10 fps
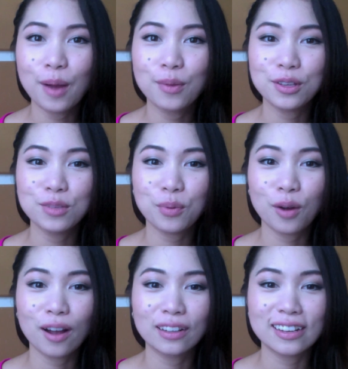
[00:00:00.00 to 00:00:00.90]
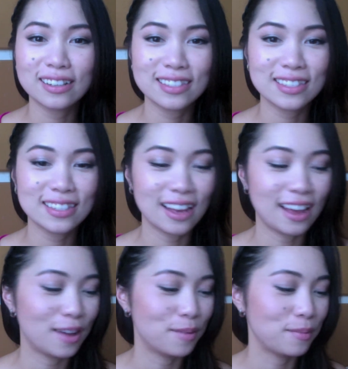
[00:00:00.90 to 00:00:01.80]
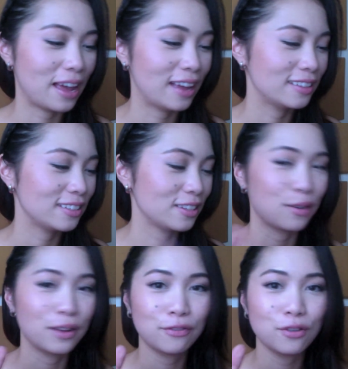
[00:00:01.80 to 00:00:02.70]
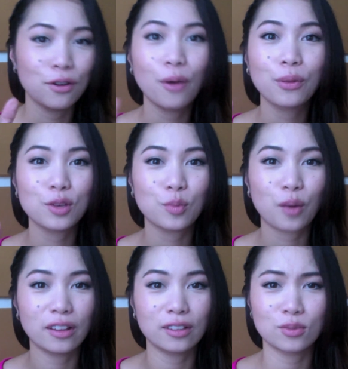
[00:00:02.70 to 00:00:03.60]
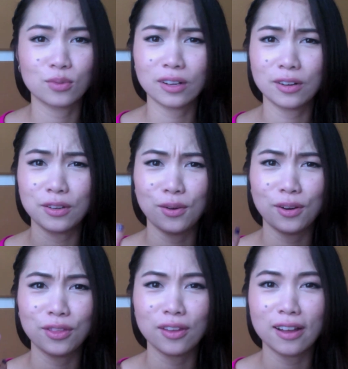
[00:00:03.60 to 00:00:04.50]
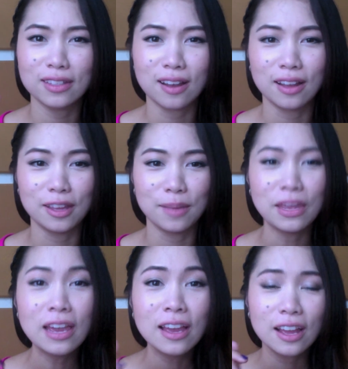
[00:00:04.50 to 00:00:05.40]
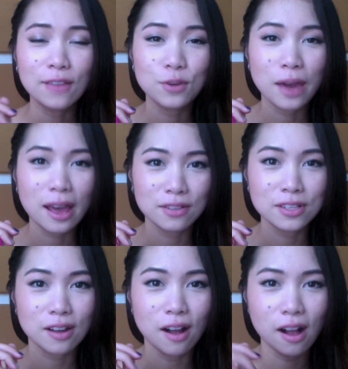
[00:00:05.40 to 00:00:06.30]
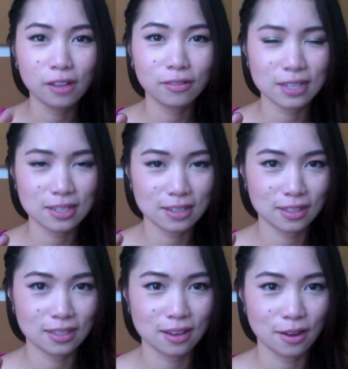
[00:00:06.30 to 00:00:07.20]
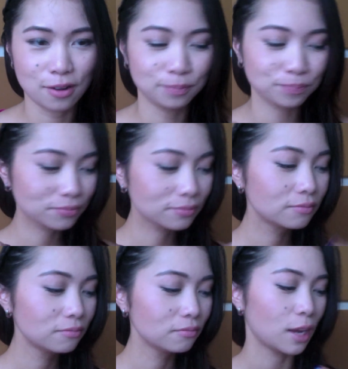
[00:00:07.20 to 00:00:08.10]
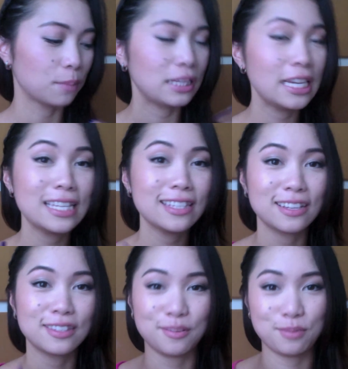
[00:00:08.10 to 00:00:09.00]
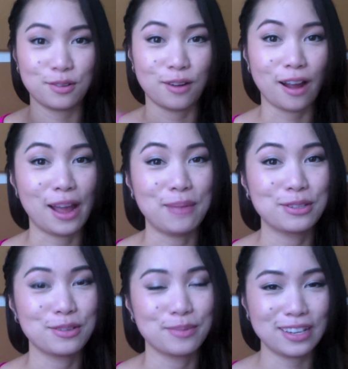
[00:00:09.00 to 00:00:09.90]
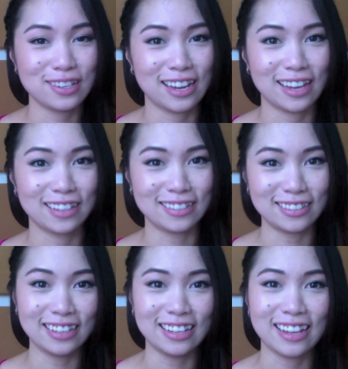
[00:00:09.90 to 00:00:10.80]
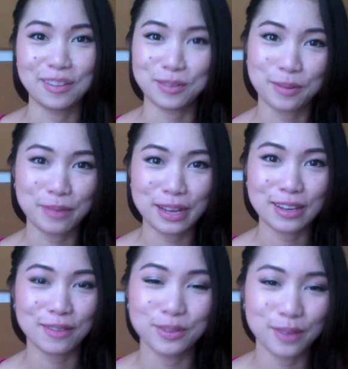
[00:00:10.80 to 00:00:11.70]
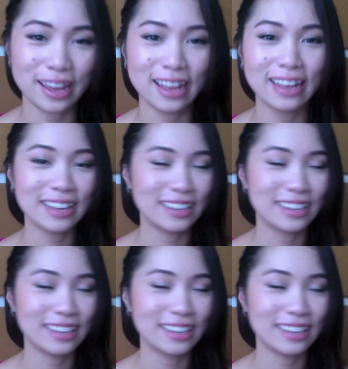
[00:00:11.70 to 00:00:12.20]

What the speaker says: these products, and you know, if you own these products, what are your thoughts on them? If you haven't already done so, please subscribe to my channel and enter my giveaway,